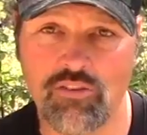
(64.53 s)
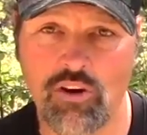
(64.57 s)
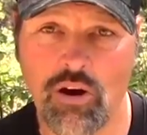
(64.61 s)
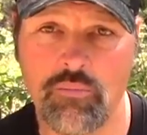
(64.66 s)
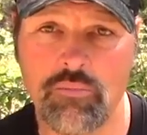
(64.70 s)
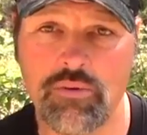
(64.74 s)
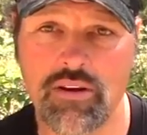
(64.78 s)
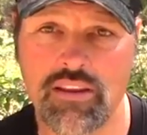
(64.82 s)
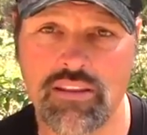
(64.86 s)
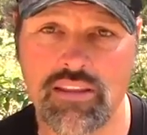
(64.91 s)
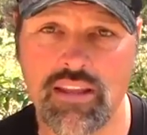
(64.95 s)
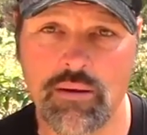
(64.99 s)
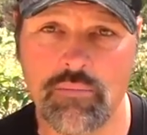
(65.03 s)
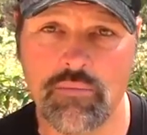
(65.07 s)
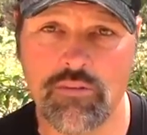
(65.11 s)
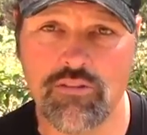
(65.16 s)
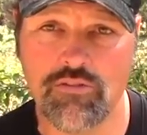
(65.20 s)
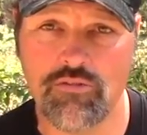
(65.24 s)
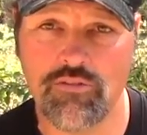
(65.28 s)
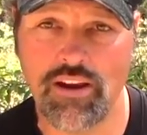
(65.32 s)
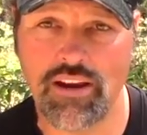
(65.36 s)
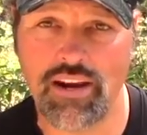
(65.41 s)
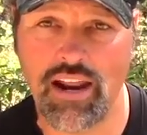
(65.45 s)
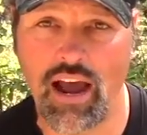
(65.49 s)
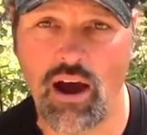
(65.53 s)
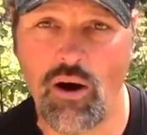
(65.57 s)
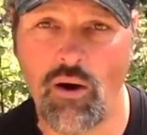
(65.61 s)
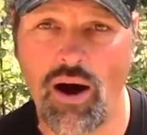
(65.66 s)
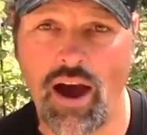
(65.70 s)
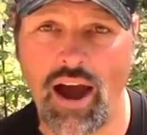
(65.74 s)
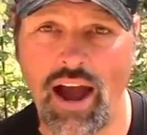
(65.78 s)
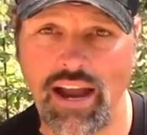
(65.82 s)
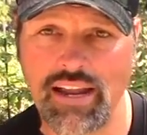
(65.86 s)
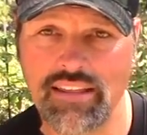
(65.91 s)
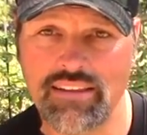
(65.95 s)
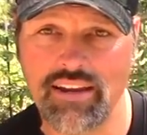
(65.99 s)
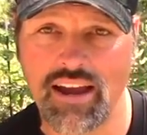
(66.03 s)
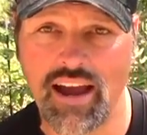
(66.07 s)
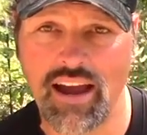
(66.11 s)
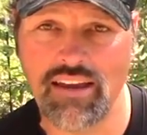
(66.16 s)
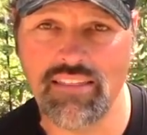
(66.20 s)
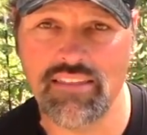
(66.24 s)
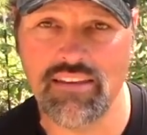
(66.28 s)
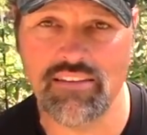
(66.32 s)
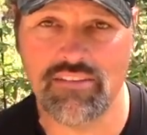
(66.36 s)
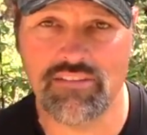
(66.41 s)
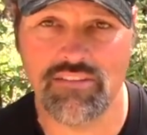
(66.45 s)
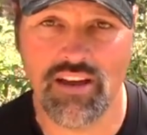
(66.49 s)
So I'm gonna demonstrate how I
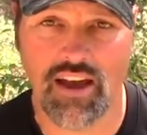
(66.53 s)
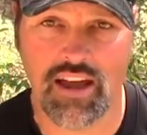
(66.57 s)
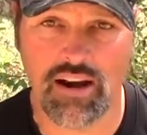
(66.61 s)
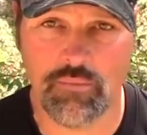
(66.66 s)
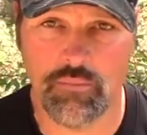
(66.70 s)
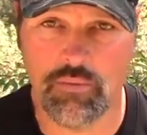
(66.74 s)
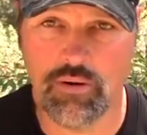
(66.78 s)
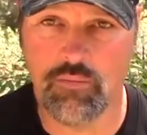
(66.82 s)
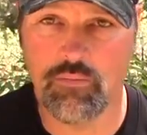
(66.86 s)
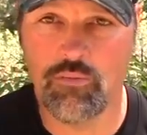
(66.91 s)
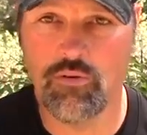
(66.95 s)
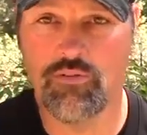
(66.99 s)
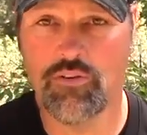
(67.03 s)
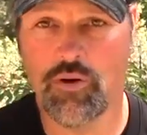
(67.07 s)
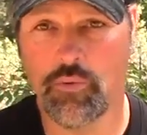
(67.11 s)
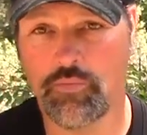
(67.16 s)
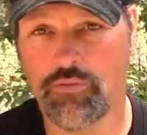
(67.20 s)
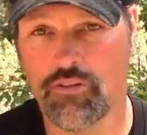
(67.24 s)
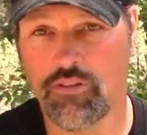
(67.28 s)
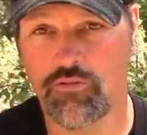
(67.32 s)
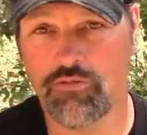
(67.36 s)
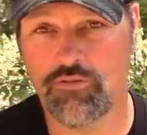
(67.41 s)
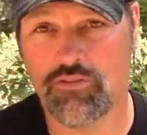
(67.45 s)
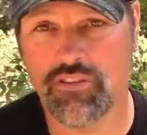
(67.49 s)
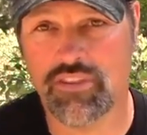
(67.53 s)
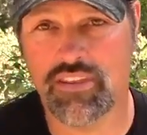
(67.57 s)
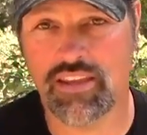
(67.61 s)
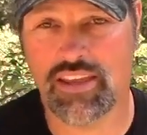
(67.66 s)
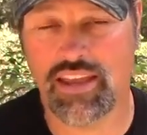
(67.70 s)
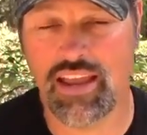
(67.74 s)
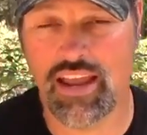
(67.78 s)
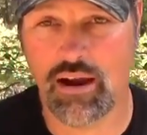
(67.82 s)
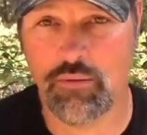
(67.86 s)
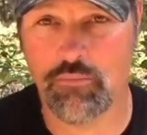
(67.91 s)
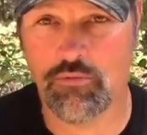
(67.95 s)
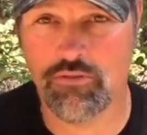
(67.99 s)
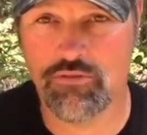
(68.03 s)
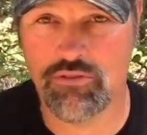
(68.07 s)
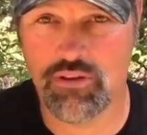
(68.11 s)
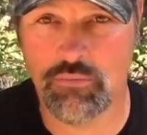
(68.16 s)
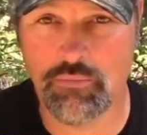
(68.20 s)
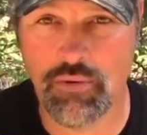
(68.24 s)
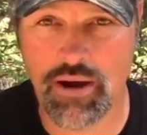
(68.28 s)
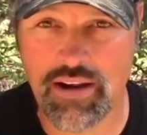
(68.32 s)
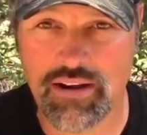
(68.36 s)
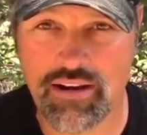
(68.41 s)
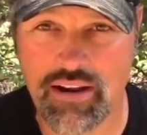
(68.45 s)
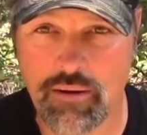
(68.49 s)
tie this knot. I'm gonna move up closer to the camera, so
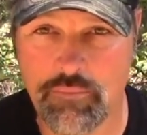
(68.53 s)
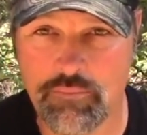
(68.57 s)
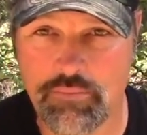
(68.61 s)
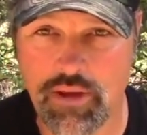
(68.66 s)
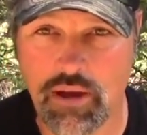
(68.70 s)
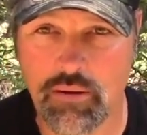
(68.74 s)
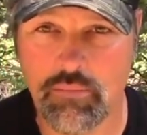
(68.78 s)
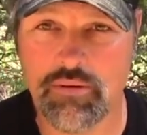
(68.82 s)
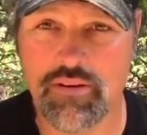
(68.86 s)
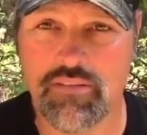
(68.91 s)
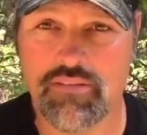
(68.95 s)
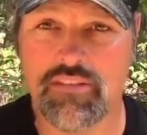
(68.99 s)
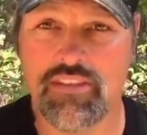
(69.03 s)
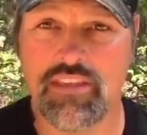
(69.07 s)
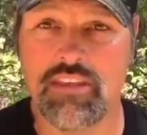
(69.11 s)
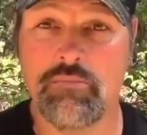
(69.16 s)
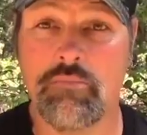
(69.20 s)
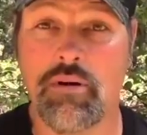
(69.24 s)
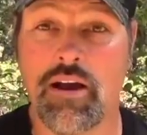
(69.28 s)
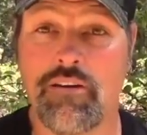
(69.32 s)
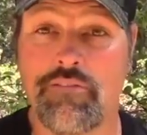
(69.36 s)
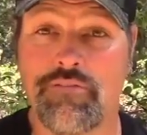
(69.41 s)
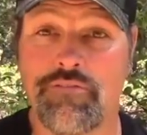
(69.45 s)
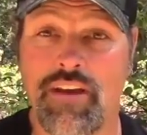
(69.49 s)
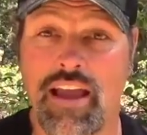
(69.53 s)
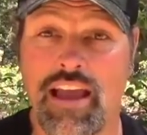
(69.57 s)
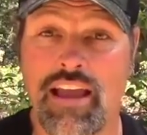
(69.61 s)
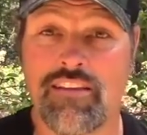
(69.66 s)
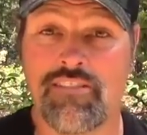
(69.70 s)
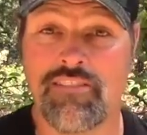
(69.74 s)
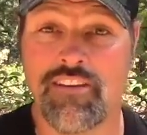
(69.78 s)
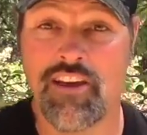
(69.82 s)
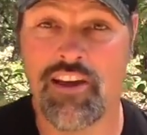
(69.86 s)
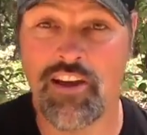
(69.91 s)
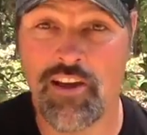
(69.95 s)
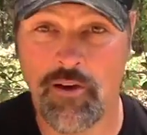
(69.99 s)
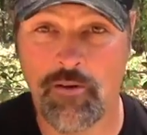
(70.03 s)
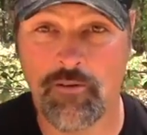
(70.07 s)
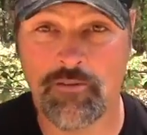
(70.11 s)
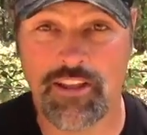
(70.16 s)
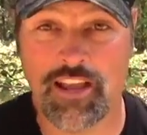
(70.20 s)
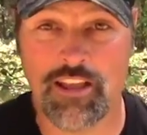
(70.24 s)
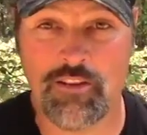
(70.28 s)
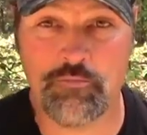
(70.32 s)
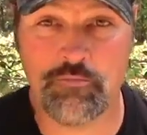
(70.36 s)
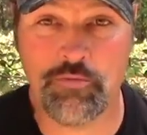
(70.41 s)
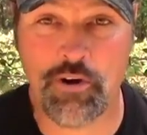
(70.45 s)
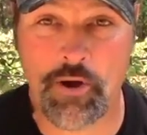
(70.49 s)
you might not be able to see my face.
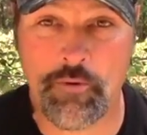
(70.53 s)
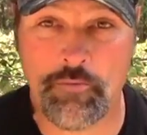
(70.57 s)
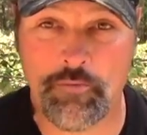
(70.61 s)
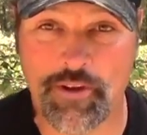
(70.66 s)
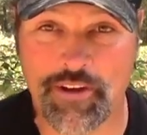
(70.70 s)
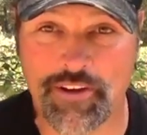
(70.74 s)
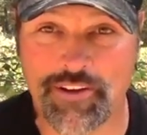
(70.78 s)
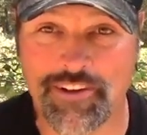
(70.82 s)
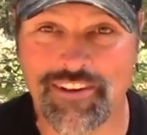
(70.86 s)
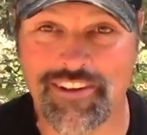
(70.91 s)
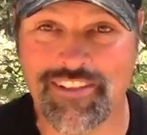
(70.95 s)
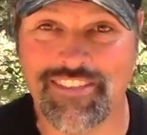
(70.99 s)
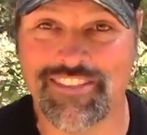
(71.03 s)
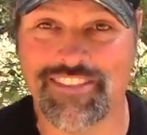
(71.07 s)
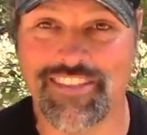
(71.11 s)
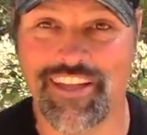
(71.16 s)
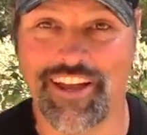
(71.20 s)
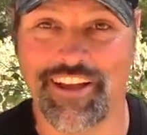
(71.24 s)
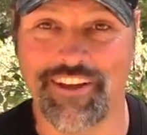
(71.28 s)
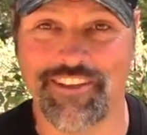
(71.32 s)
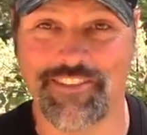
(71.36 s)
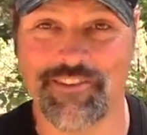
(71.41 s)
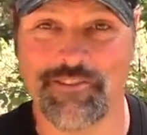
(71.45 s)
That's probably a good thing.